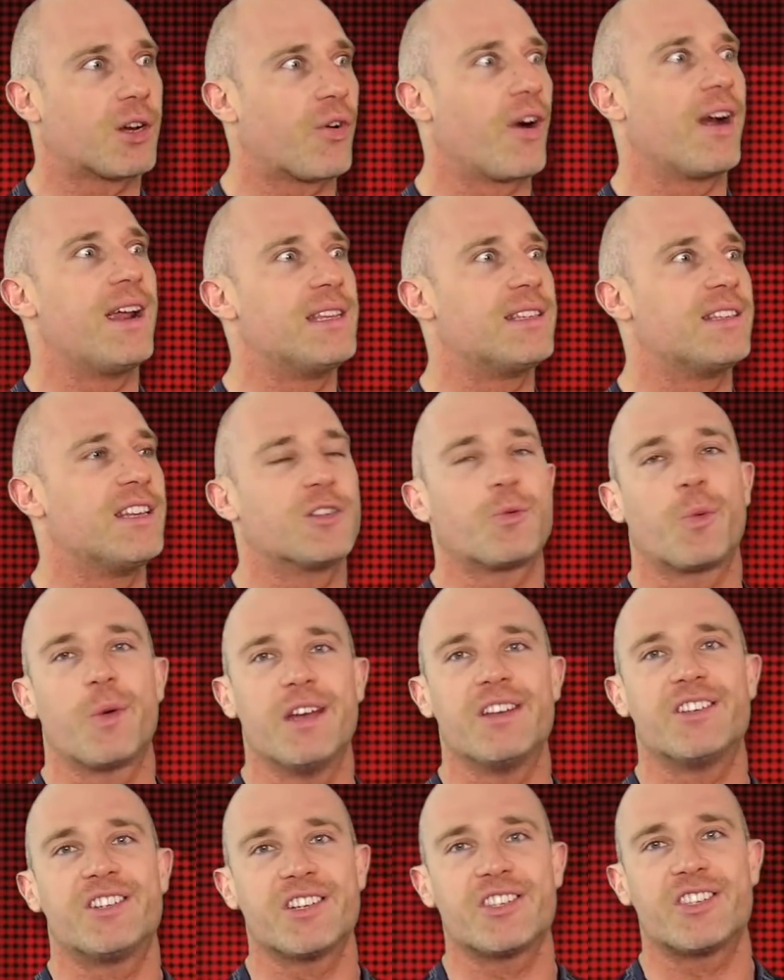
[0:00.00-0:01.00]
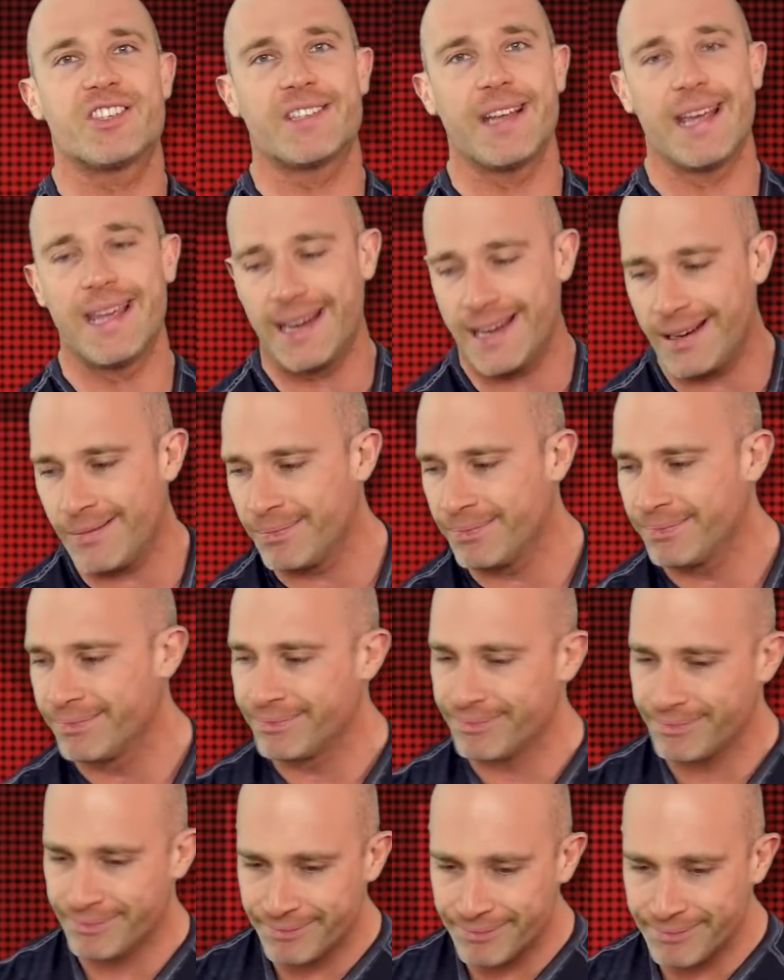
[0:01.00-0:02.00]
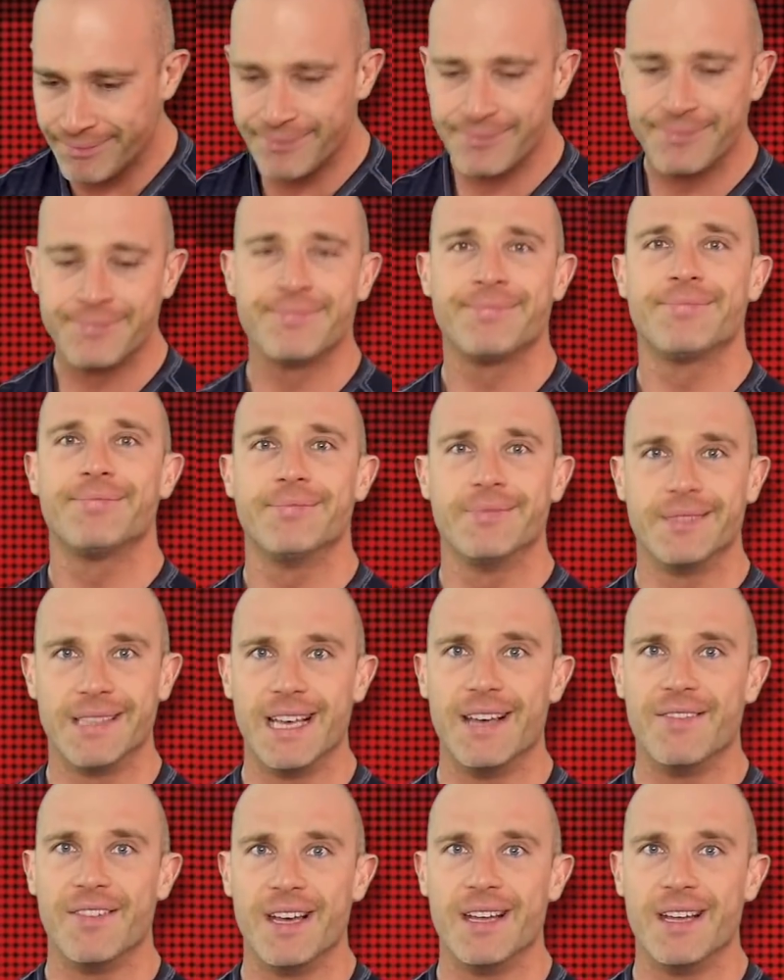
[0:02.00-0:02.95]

craziness we had just seen. Give